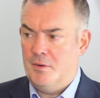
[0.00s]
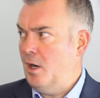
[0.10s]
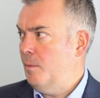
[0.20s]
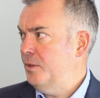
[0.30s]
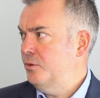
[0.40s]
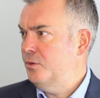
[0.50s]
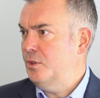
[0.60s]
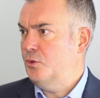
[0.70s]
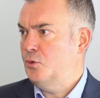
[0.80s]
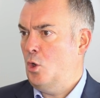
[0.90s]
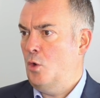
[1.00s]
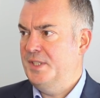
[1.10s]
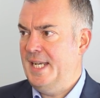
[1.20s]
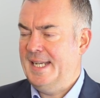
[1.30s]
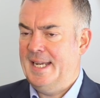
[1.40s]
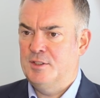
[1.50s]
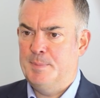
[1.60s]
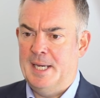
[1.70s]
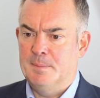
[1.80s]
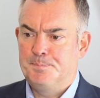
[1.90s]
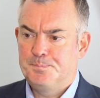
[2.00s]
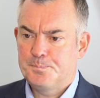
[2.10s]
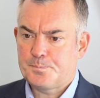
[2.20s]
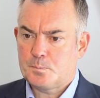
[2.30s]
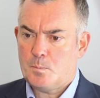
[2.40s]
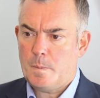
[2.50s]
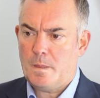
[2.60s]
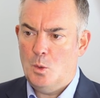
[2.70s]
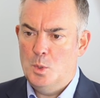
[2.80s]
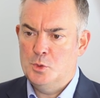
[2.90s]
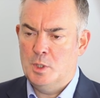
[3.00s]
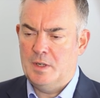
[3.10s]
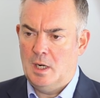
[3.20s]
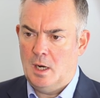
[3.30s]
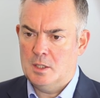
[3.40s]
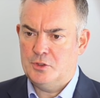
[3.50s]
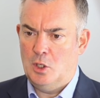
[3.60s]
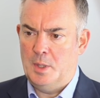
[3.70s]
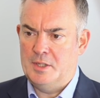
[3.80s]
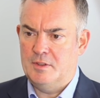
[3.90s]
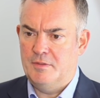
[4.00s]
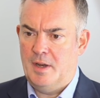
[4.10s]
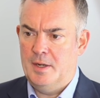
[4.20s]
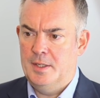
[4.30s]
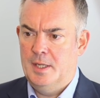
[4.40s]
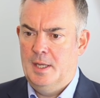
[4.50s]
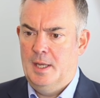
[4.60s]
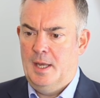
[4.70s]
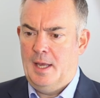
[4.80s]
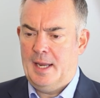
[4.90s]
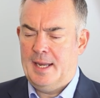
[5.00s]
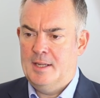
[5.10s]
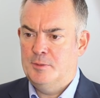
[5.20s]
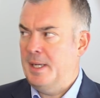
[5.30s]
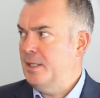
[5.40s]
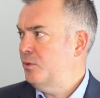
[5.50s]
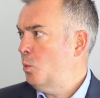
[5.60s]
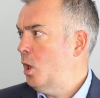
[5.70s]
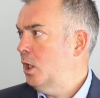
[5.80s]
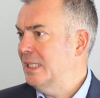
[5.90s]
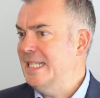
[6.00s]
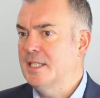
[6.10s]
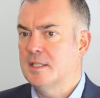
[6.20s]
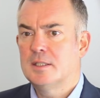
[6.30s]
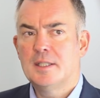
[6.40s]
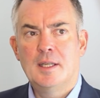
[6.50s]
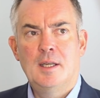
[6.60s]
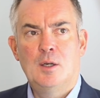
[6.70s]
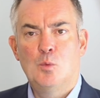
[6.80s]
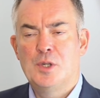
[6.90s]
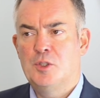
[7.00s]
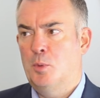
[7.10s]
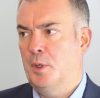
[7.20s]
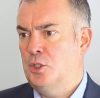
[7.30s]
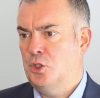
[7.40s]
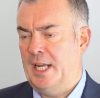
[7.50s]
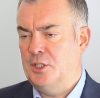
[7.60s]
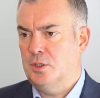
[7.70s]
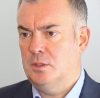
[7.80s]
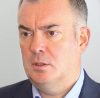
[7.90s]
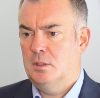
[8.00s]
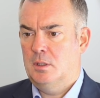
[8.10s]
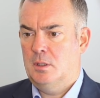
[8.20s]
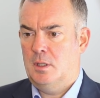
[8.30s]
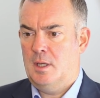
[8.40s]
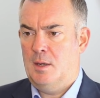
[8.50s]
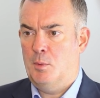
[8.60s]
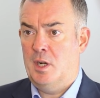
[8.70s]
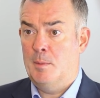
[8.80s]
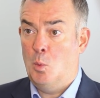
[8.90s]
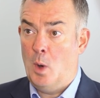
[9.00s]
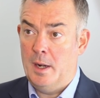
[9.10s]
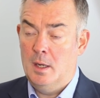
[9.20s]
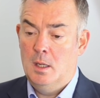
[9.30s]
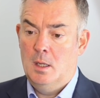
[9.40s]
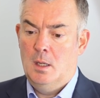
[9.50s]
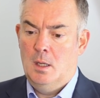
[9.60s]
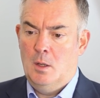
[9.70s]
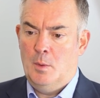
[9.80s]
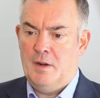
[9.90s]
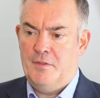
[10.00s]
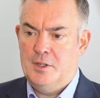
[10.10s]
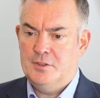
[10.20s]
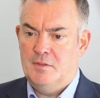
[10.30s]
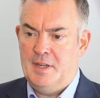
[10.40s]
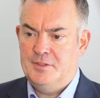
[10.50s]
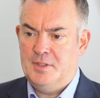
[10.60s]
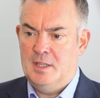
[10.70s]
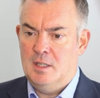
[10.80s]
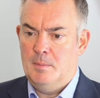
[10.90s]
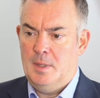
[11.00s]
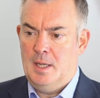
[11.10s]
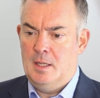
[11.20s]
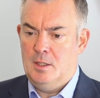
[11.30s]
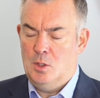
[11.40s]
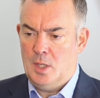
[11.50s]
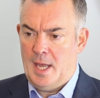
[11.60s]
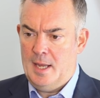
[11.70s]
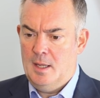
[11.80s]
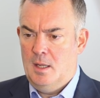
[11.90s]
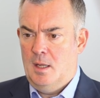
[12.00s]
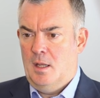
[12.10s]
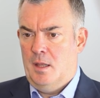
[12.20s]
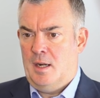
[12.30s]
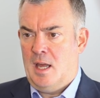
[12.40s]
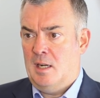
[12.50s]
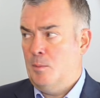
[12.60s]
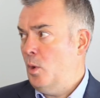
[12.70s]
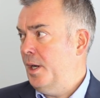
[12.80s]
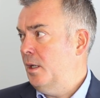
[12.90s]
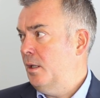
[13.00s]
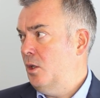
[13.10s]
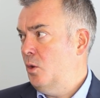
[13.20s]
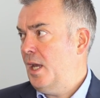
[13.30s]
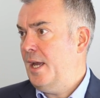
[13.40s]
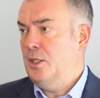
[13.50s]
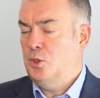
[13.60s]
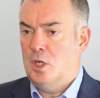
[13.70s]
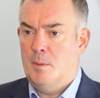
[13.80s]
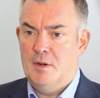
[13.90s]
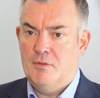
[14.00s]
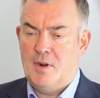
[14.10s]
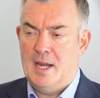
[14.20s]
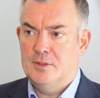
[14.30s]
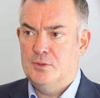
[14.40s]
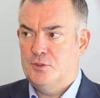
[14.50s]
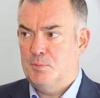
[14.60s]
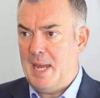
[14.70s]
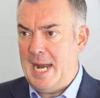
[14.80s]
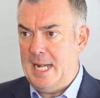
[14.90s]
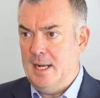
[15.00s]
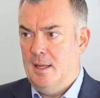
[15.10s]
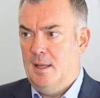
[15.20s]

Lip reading: very good businesses. So if we take Kingspan, which is one of our largest holdings in the fund, Kingspan is a world leader in rigid board insulation. They were the number one when I first invested in them in the UK. They're now the number one in the UK, Germany, France, Spain,